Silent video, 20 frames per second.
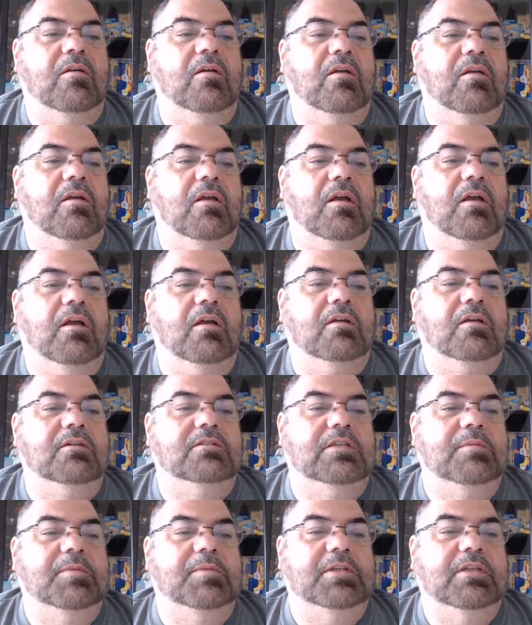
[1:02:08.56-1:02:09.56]

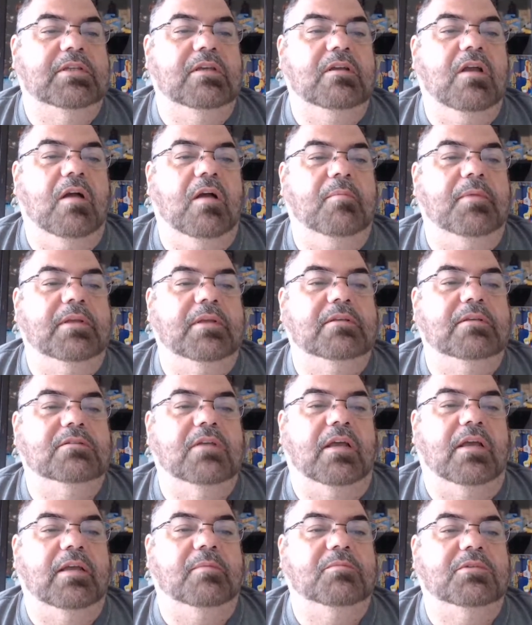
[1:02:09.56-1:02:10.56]
CBD gummies, I
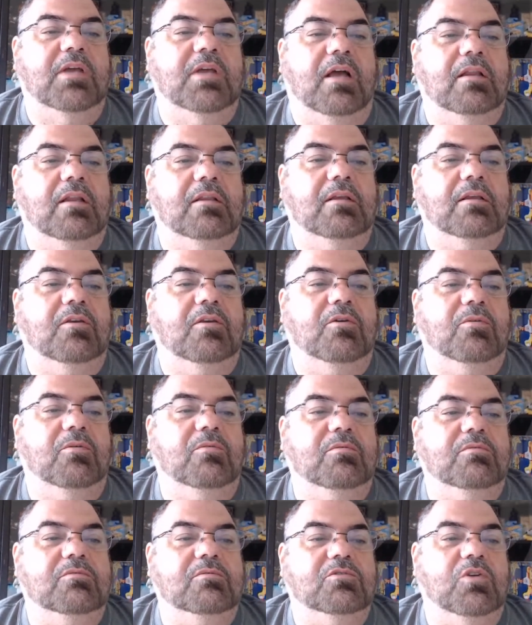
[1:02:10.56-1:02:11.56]
am telling you.
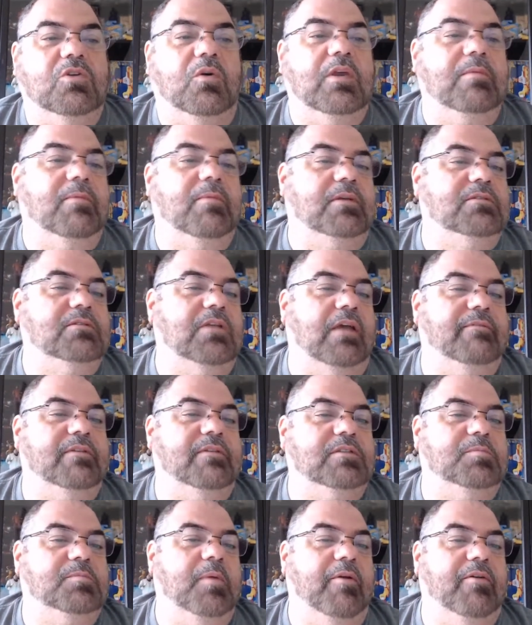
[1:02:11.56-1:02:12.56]
So he must have
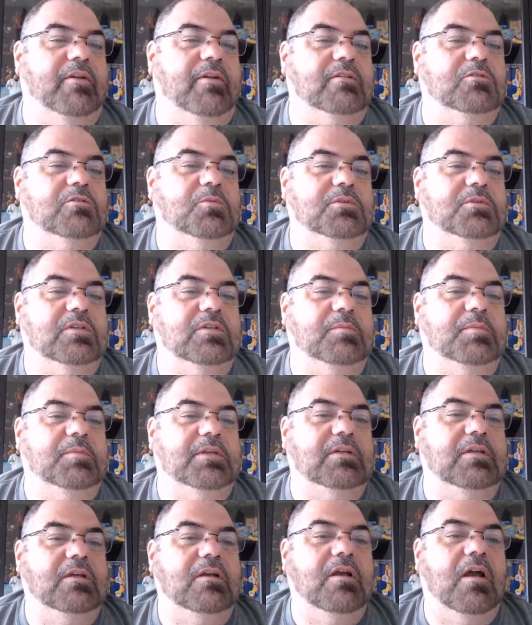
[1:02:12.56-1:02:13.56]
experience with
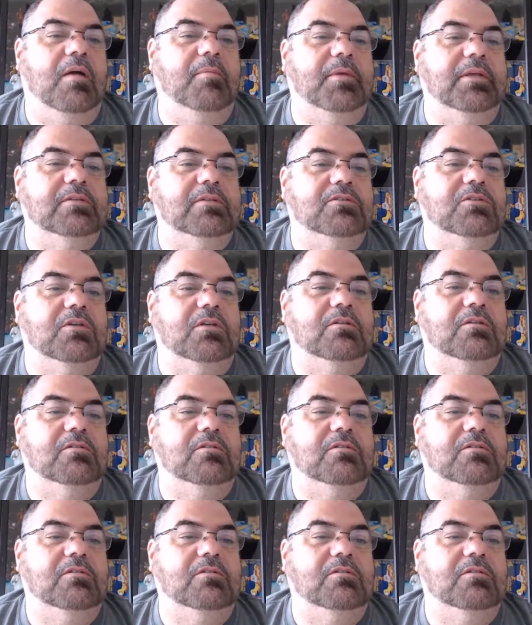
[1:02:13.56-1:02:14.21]
CBD gummies and